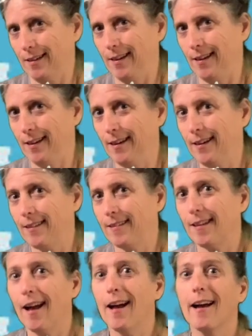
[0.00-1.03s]
It's
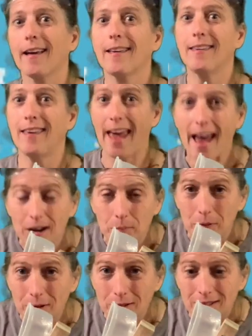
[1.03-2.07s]
a
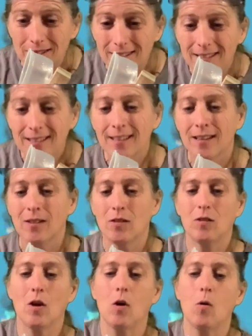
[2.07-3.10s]
catapult.
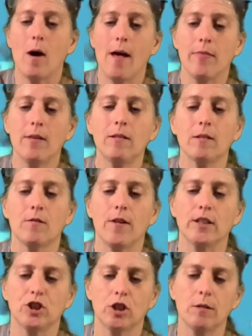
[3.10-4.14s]
So on this
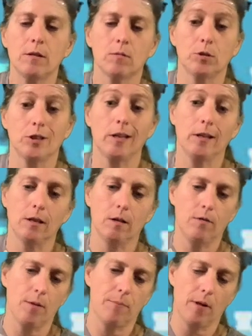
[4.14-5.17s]
invention, which I didn't
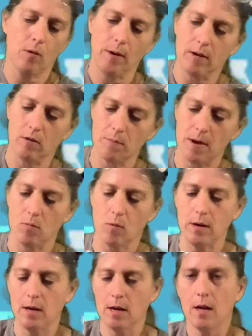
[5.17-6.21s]
invent by the way, I just made
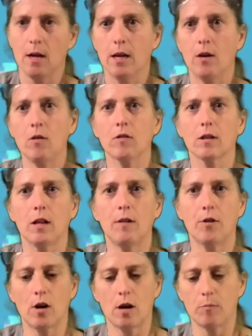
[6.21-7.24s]
one, here's the
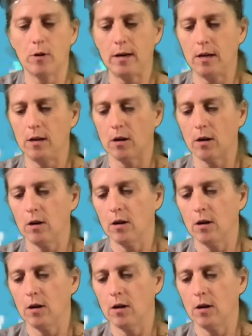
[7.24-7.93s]
lever arm right here.